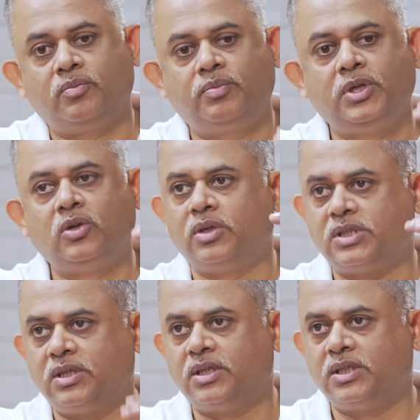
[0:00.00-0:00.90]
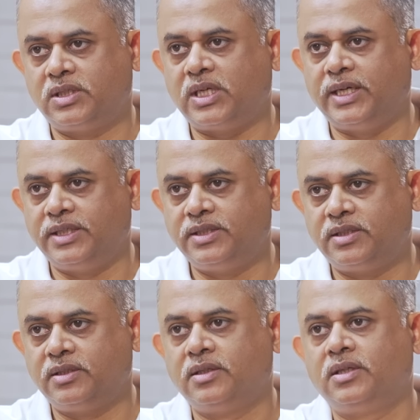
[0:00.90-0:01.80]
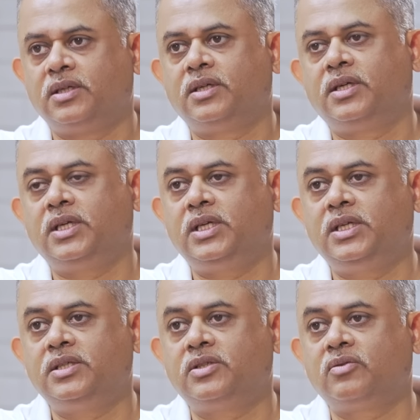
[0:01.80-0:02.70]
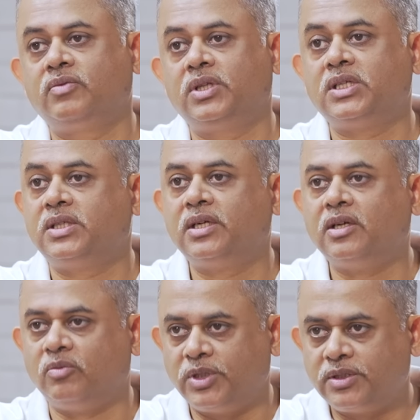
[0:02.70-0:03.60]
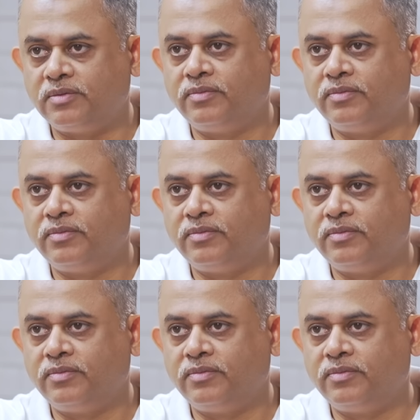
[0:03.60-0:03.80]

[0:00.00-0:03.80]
below a certain size, is with the state governments.